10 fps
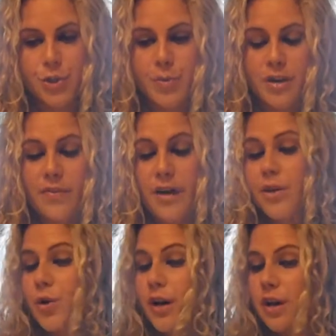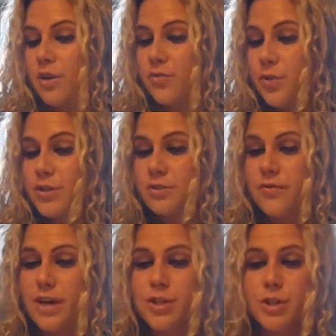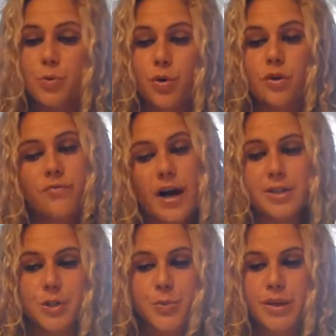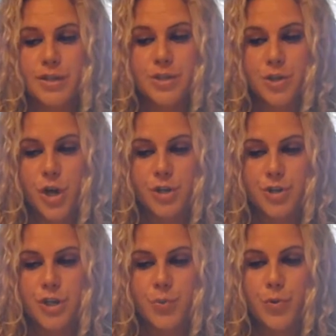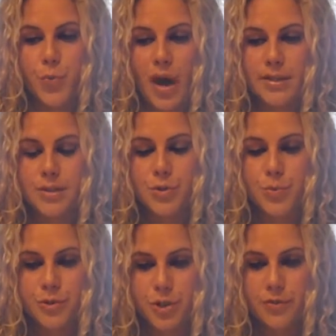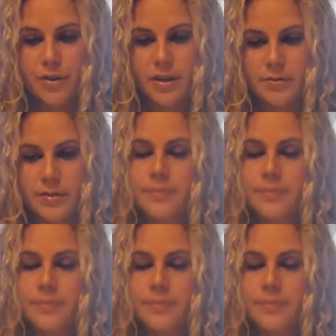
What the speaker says: You may find that organic fruits and veggies spoil faster because they're not treated with waxes or preservatives.